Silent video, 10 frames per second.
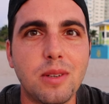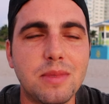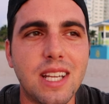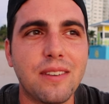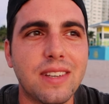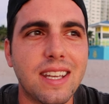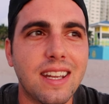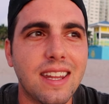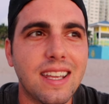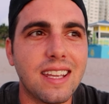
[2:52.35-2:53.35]
I'm
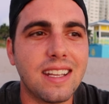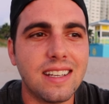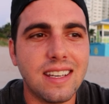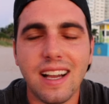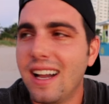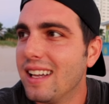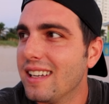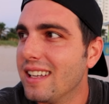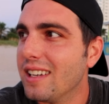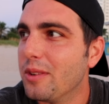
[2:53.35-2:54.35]
definitely not
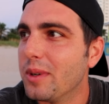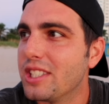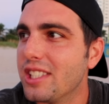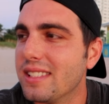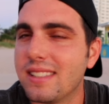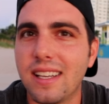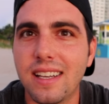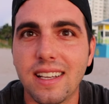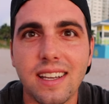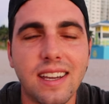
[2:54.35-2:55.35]
in a witchy
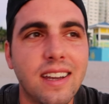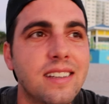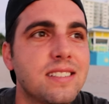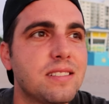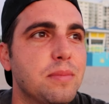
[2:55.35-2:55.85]
setting, I guess,